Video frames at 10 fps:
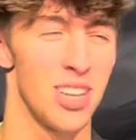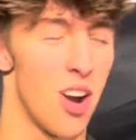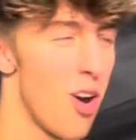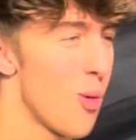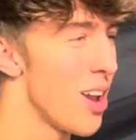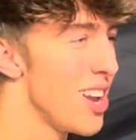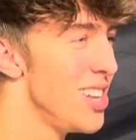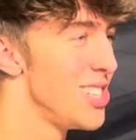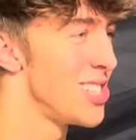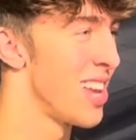
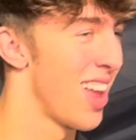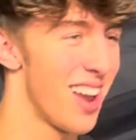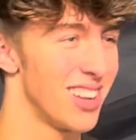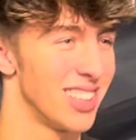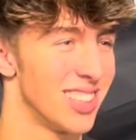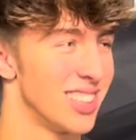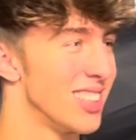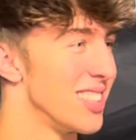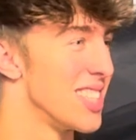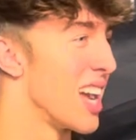Always. I guess
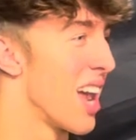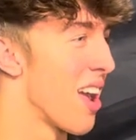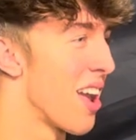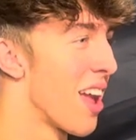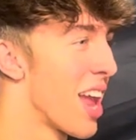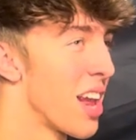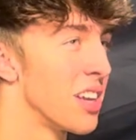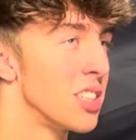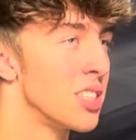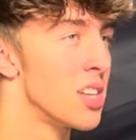whoever's whoever's asking the
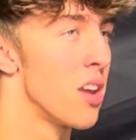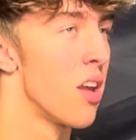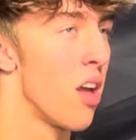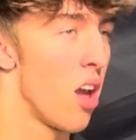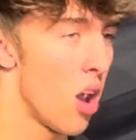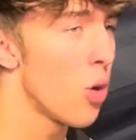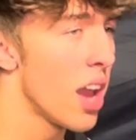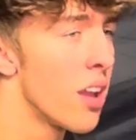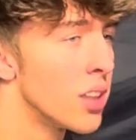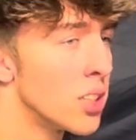question. Yeah. yeah.
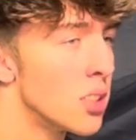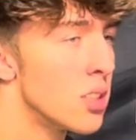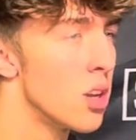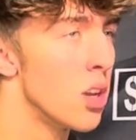okay. buddy.